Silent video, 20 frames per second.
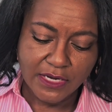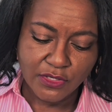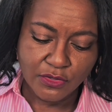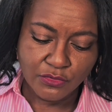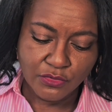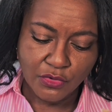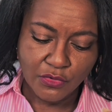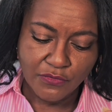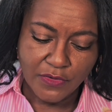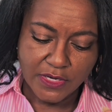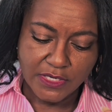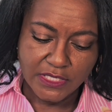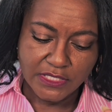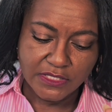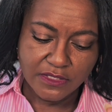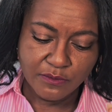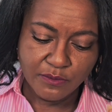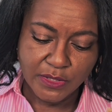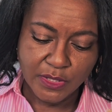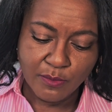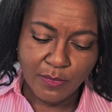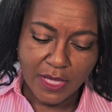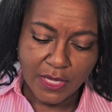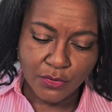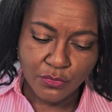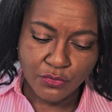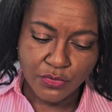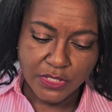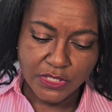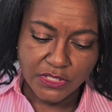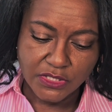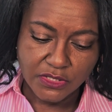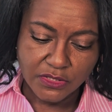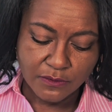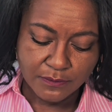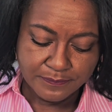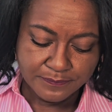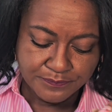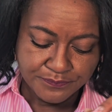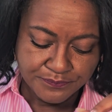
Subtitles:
I don't know if I need to big bottle this.